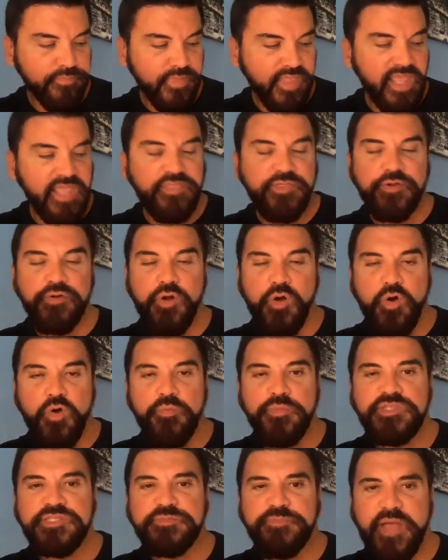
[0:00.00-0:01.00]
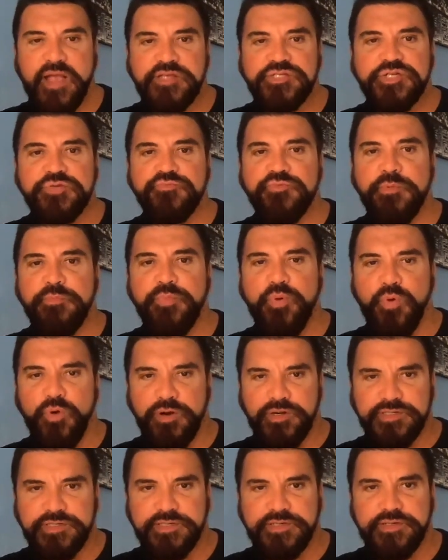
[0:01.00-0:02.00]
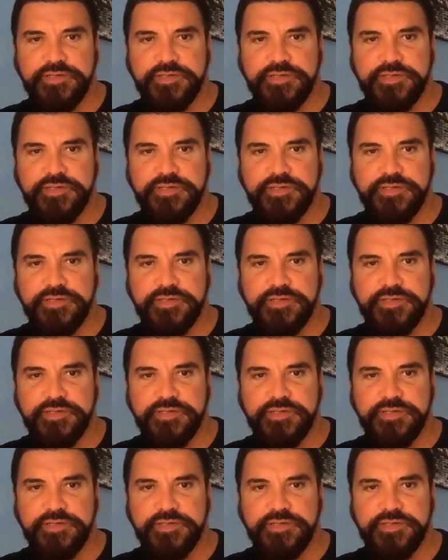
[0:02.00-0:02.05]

in their home inspection report.